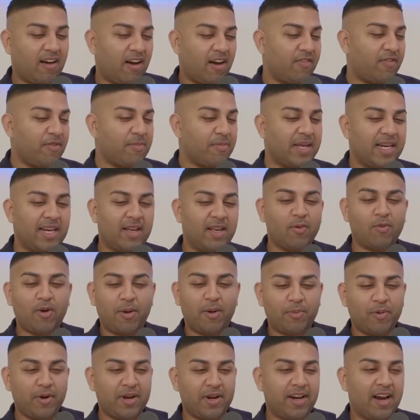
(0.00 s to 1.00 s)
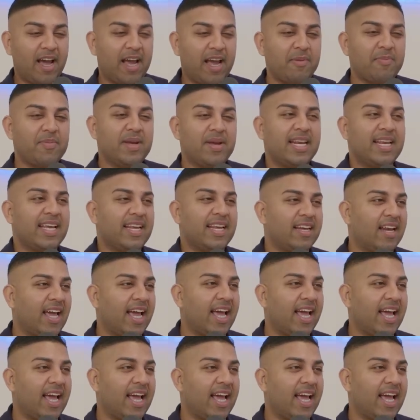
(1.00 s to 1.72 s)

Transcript: 500,000, 1.9 million.